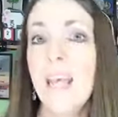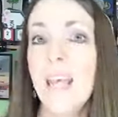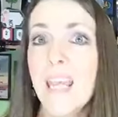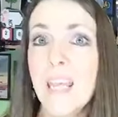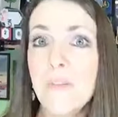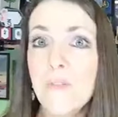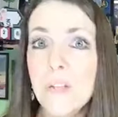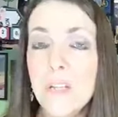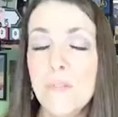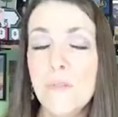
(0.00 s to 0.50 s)

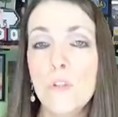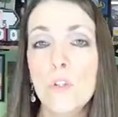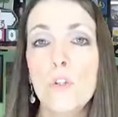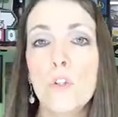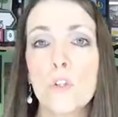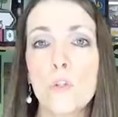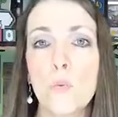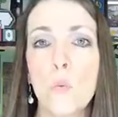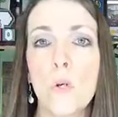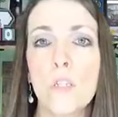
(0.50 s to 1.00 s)
Even if you
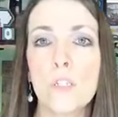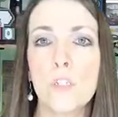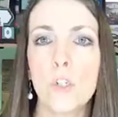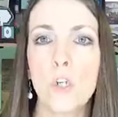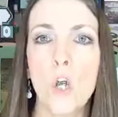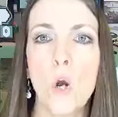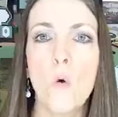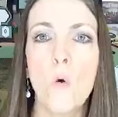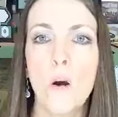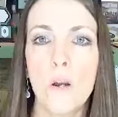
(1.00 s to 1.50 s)
just want to
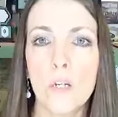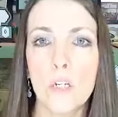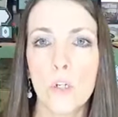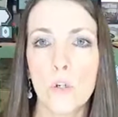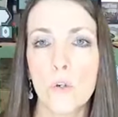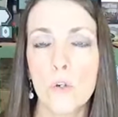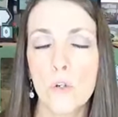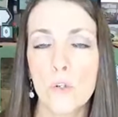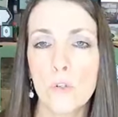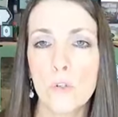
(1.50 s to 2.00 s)
go on a
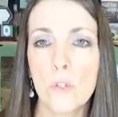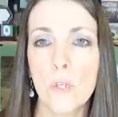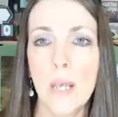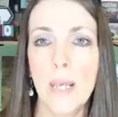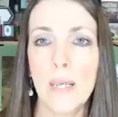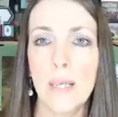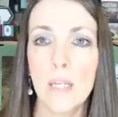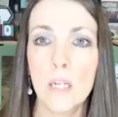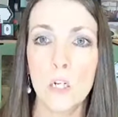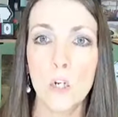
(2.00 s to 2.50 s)
cruise
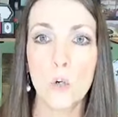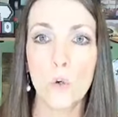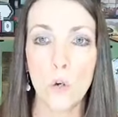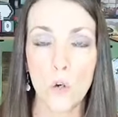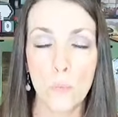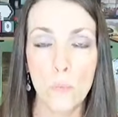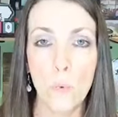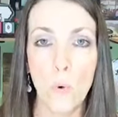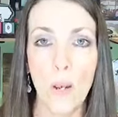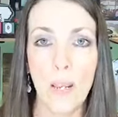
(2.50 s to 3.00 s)
and get a
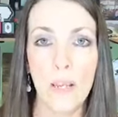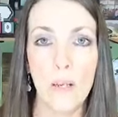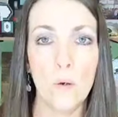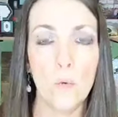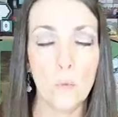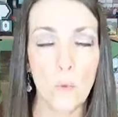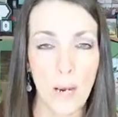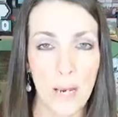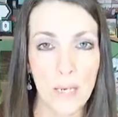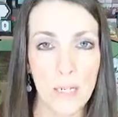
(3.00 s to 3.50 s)
group
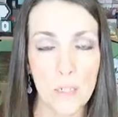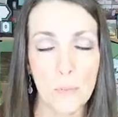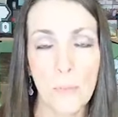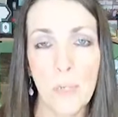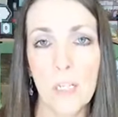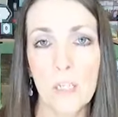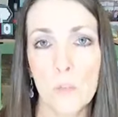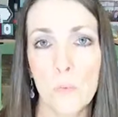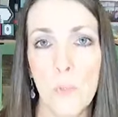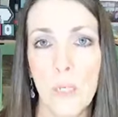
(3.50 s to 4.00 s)
rate,
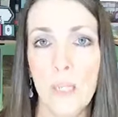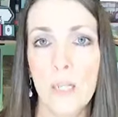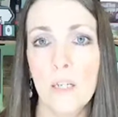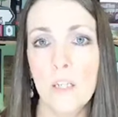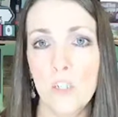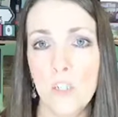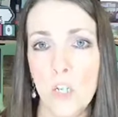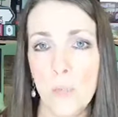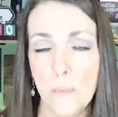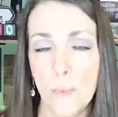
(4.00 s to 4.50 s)
because we get a
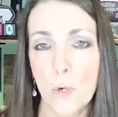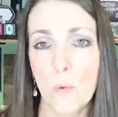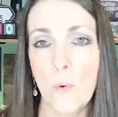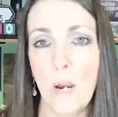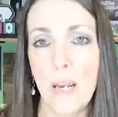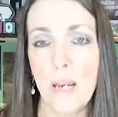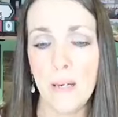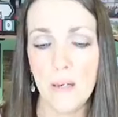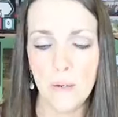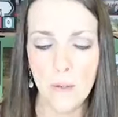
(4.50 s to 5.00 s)
cheaper
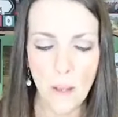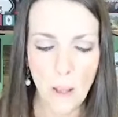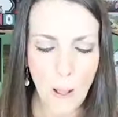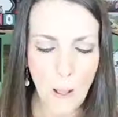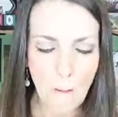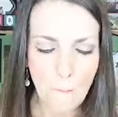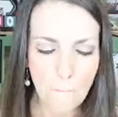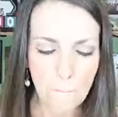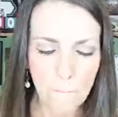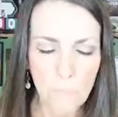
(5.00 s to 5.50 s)
rate,
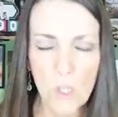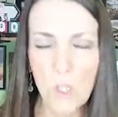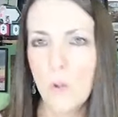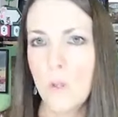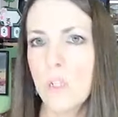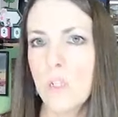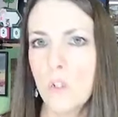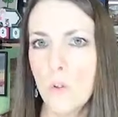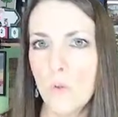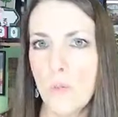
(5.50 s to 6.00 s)
you
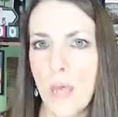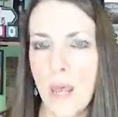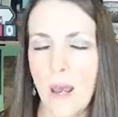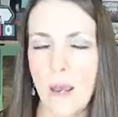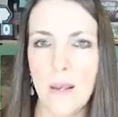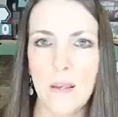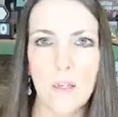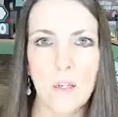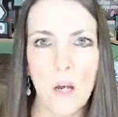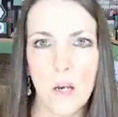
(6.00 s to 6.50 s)
can do
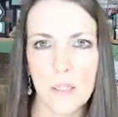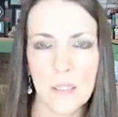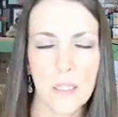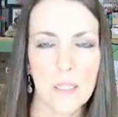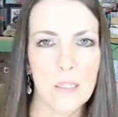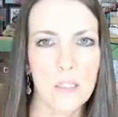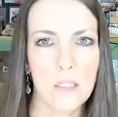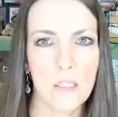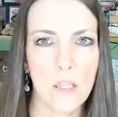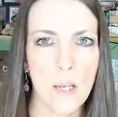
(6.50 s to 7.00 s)
that and not
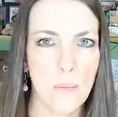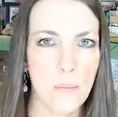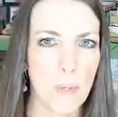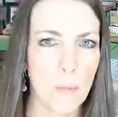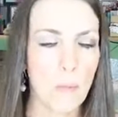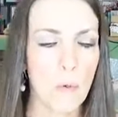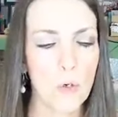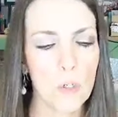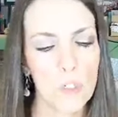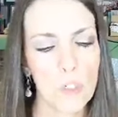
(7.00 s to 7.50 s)
take the
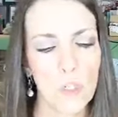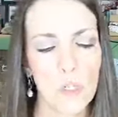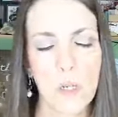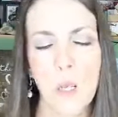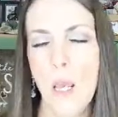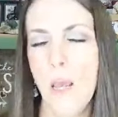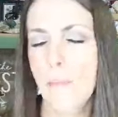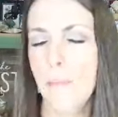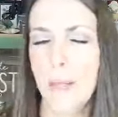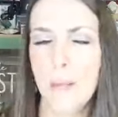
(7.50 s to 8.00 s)
stamping portion.
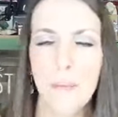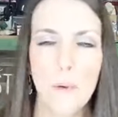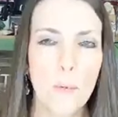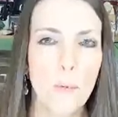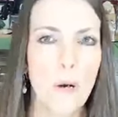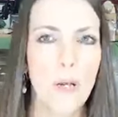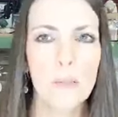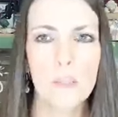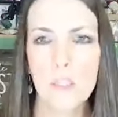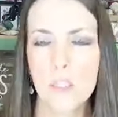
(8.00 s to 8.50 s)
People
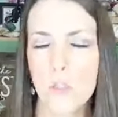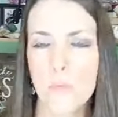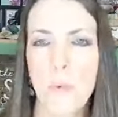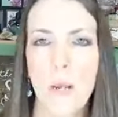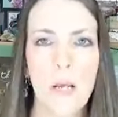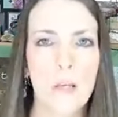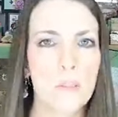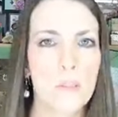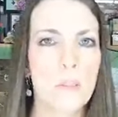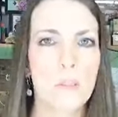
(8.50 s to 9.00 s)
brought their
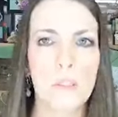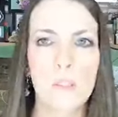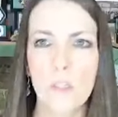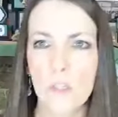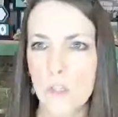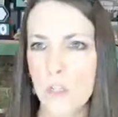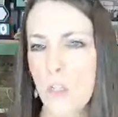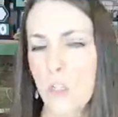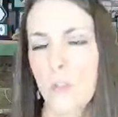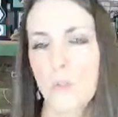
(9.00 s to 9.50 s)
spouses,
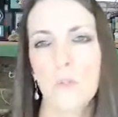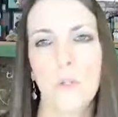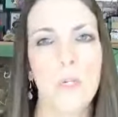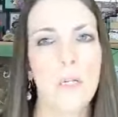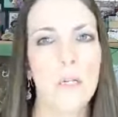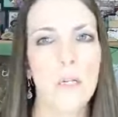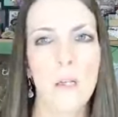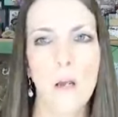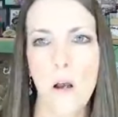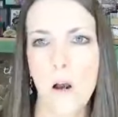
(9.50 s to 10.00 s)
their
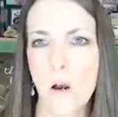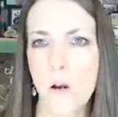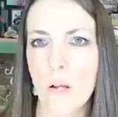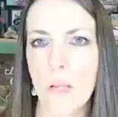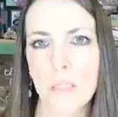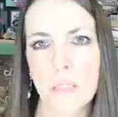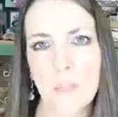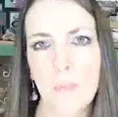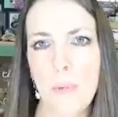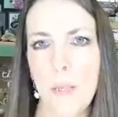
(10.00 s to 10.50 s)
children, all
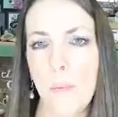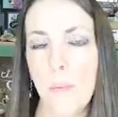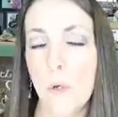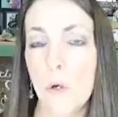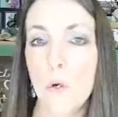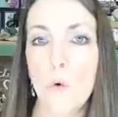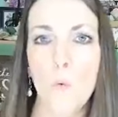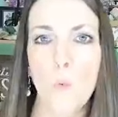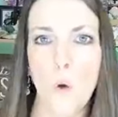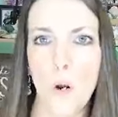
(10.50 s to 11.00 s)
kinds of people
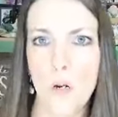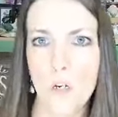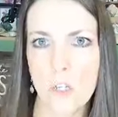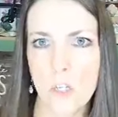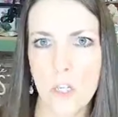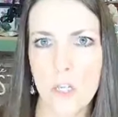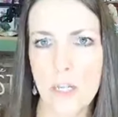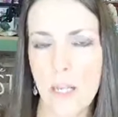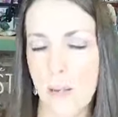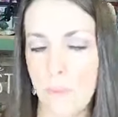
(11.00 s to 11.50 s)
who weren't
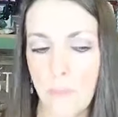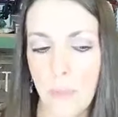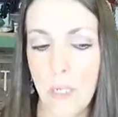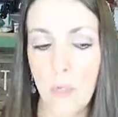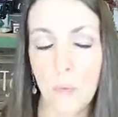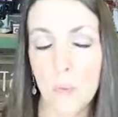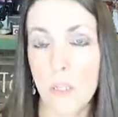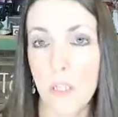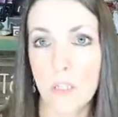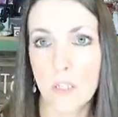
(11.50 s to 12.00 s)

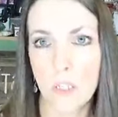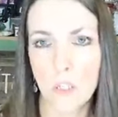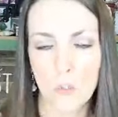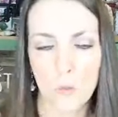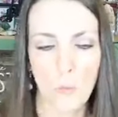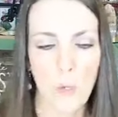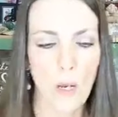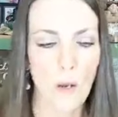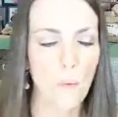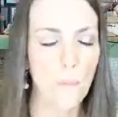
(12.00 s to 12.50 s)
stamping with us as
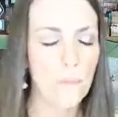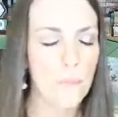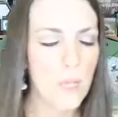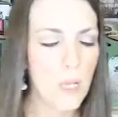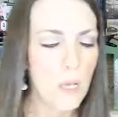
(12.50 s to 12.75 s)
well.